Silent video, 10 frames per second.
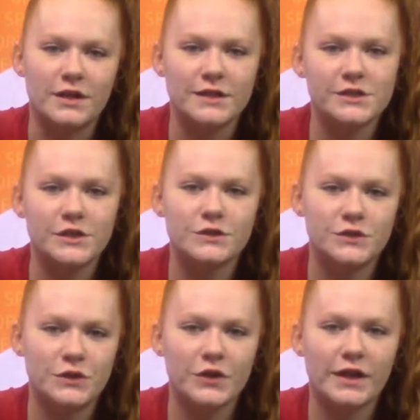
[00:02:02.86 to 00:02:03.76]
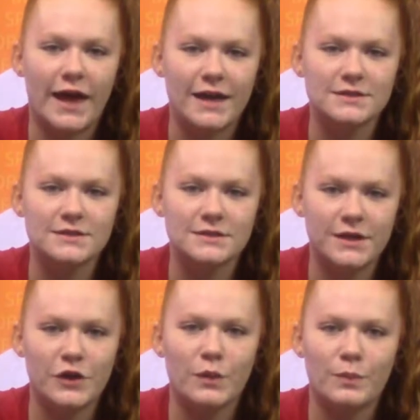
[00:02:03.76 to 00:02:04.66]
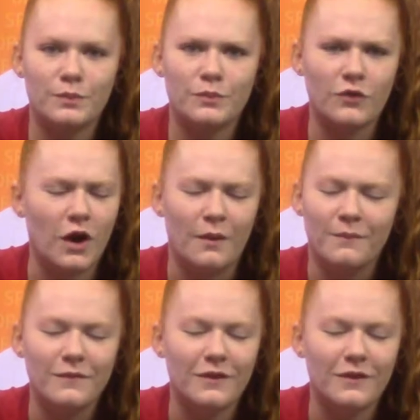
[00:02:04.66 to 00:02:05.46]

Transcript: this year's junior class senior prom.